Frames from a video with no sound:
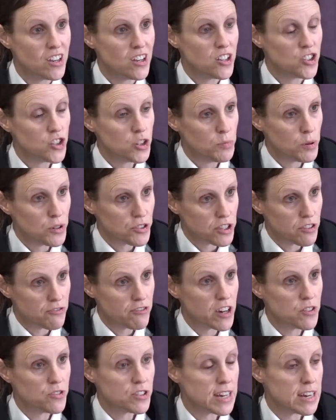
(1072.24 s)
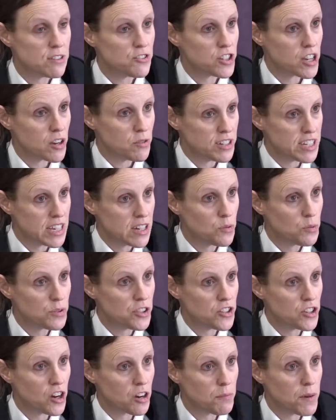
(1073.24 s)
She puts the phone down to go and deal with
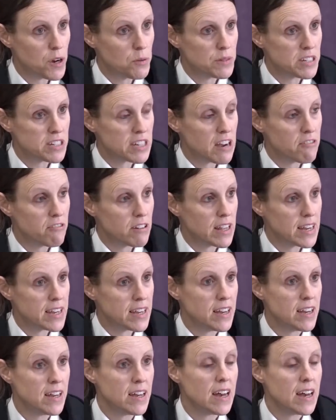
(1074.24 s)
the dog momentarily,